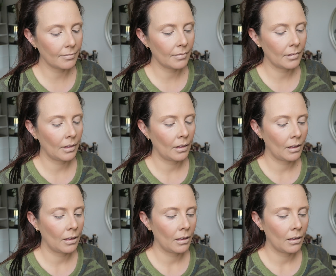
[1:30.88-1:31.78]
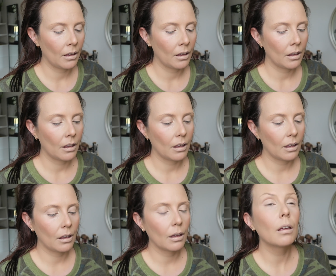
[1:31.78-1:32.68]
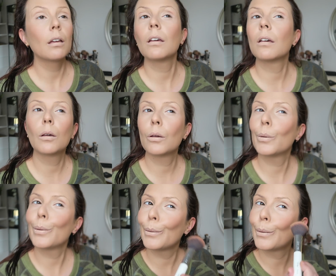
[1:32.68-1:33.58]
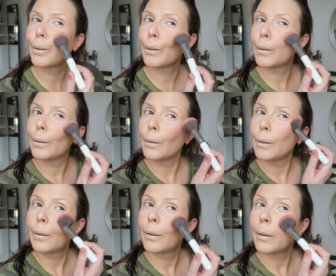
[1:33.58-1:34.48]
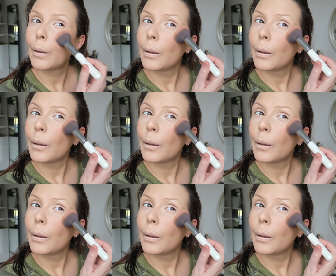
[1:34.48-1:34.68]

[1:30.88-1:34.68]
(no one is talking)